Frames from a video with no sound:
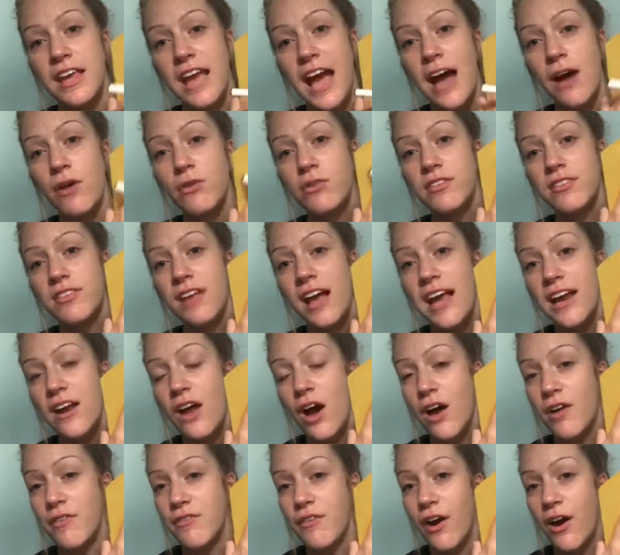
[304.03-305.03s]
outside
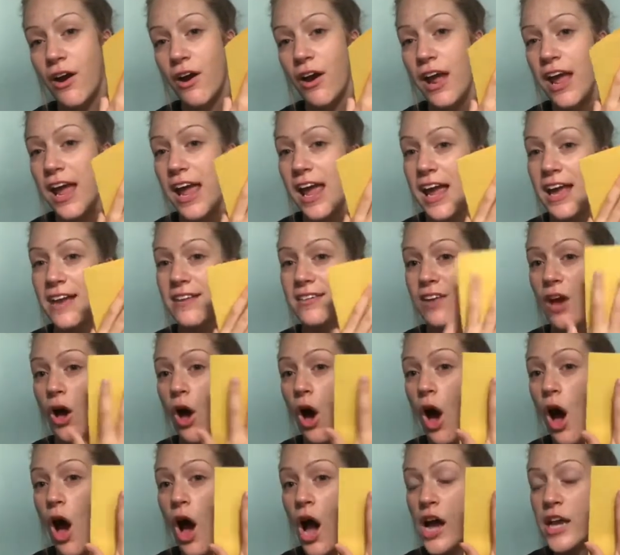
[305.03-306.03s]
of our hand
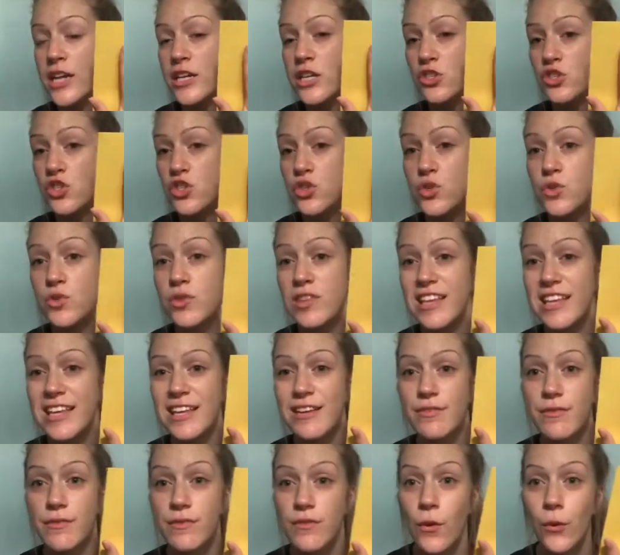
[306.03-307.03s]
onto
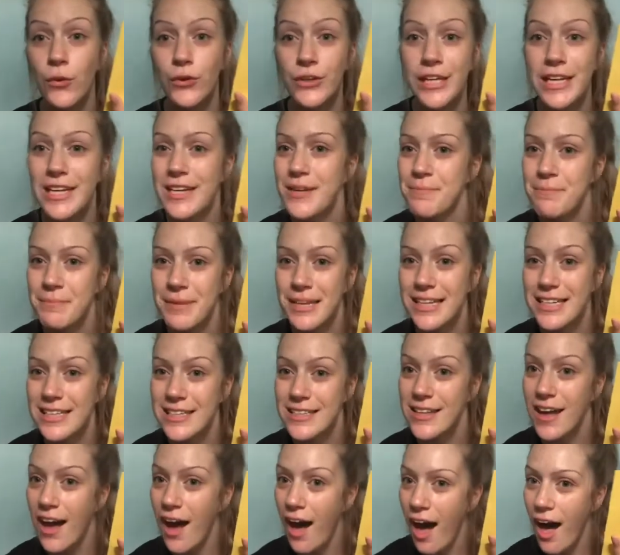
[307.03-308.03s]
the folded
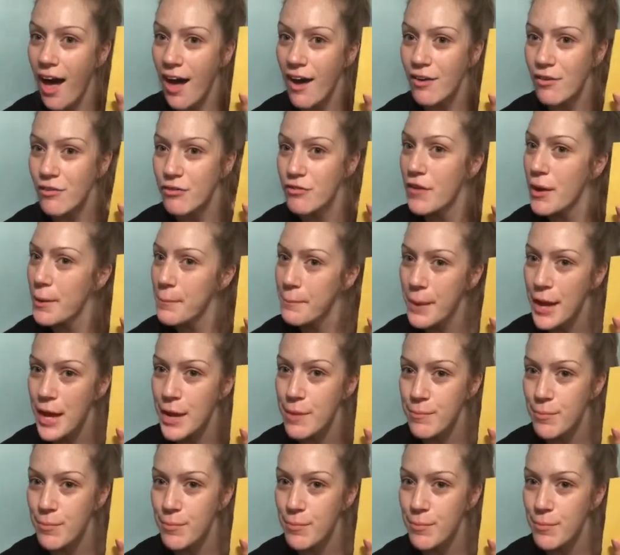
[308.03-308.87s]
piece of paper.